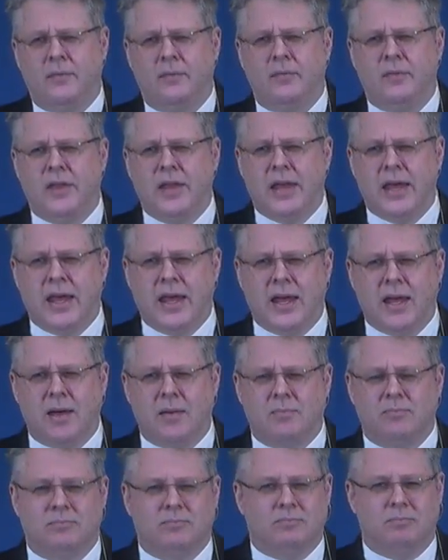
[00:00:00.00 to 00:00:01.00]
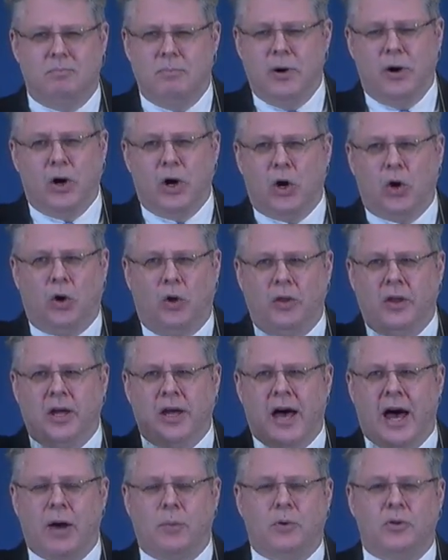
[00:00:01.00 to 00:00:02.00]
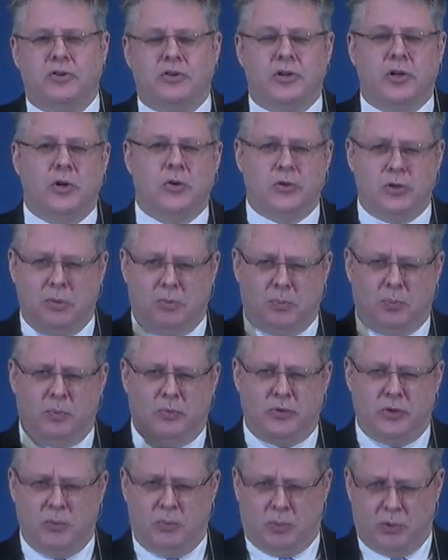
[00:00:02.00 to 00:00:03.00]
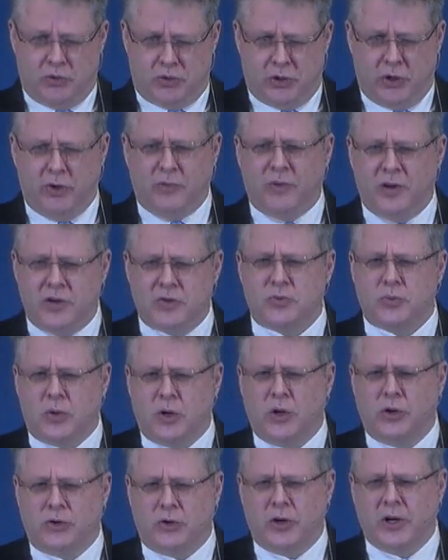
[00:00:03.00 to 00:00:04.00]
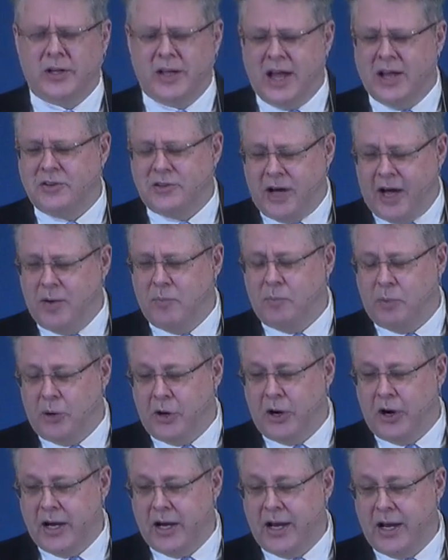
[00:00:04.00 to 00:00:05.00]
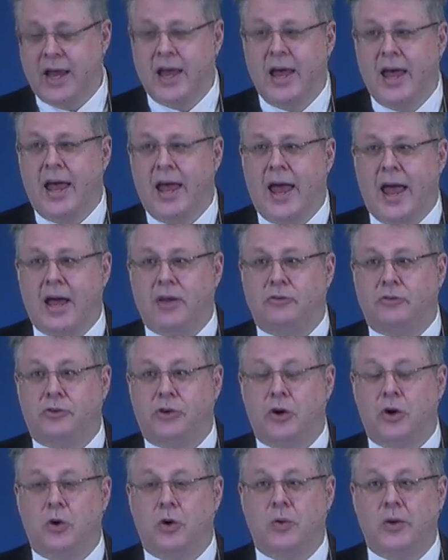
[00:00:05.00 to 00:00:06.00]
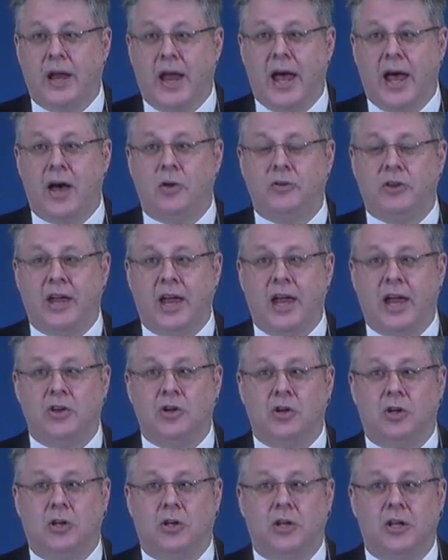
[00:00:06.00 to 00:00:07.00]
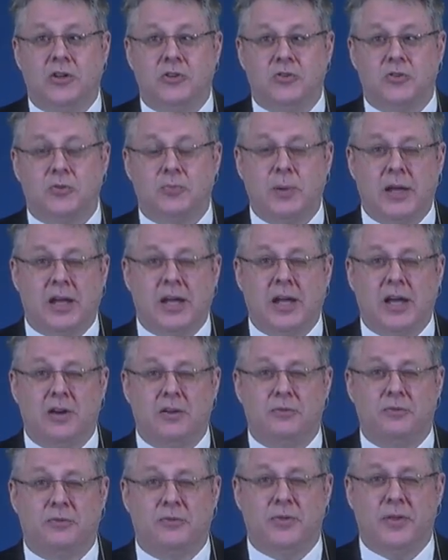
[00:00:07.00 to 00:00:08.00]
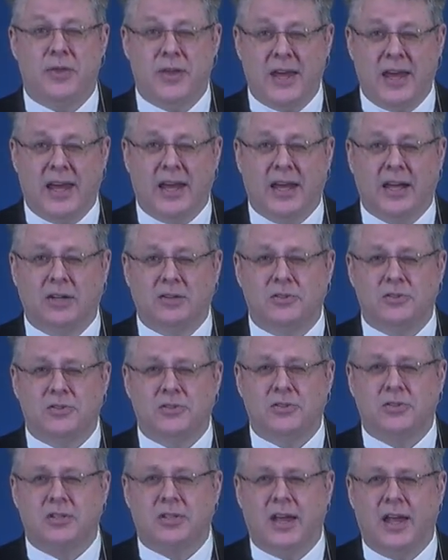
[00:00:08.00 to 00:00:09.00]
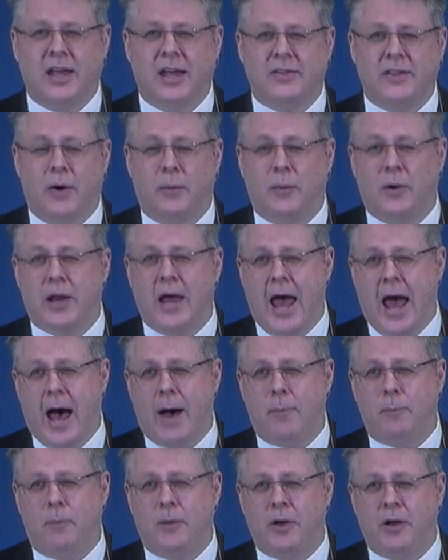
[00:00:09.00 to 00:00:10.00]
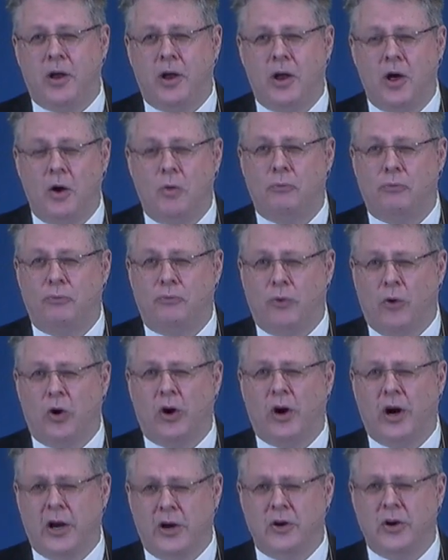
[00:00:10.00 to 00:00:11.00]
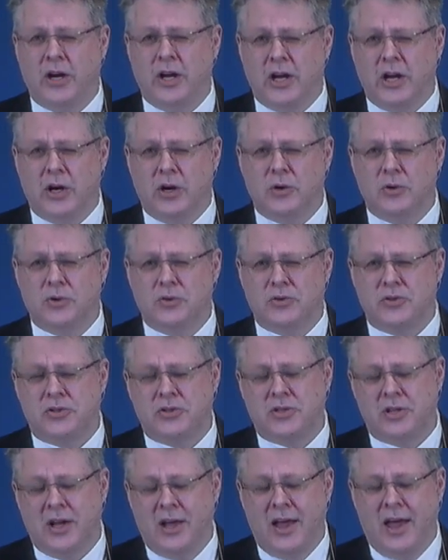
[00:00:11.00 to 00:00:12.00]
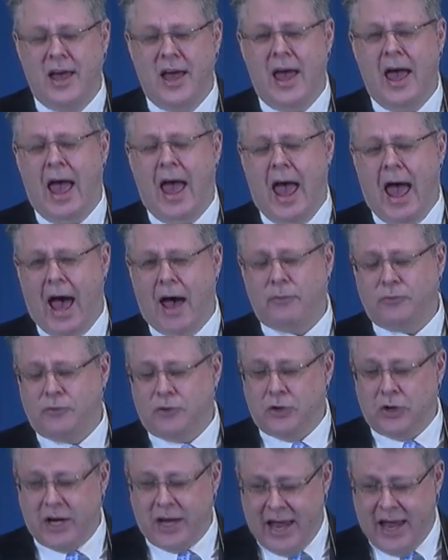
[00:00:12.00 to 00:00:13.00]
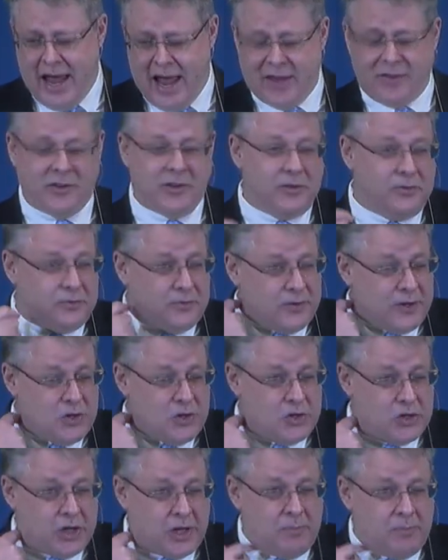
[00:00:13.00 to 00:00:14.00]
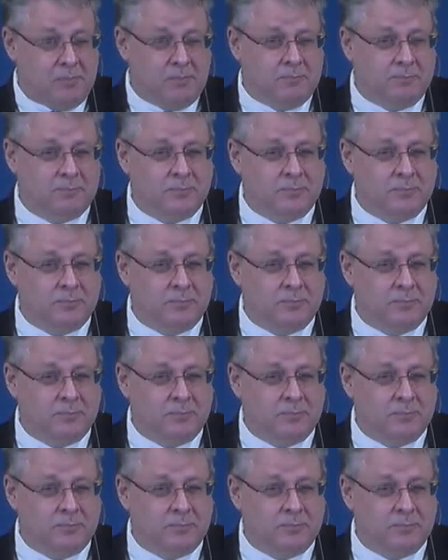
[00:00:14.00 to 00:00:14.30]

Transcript: the miracle that God would do to preserve Israel during that time period. And so now Daniel is speaking of things that would happen 400 years after he had this vision.